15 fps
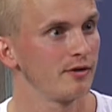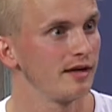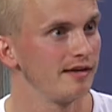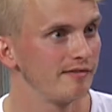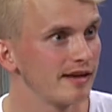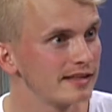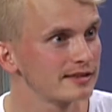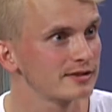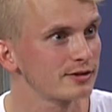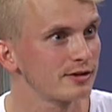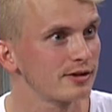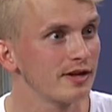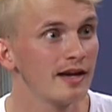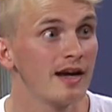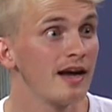
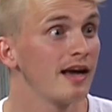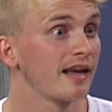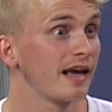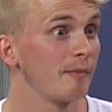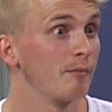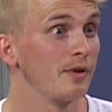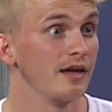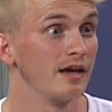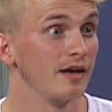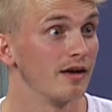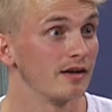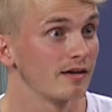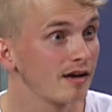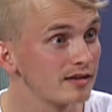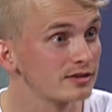investor, can be a
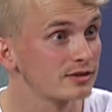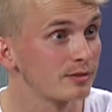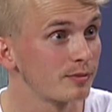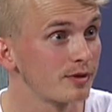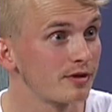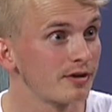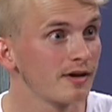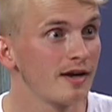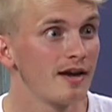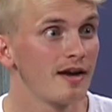customer,